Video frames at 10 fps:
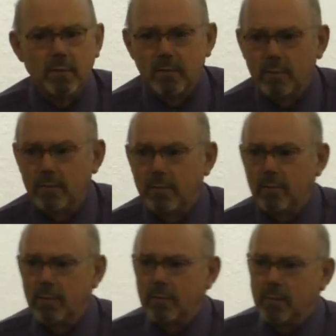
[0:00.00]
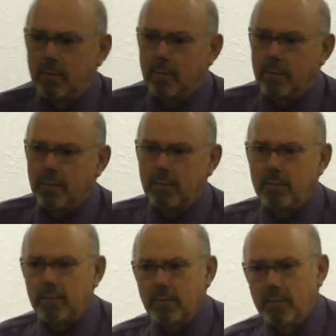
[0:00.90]

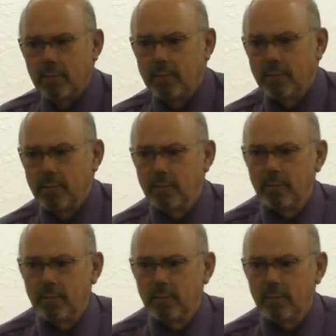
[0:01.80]
Nobody speaks.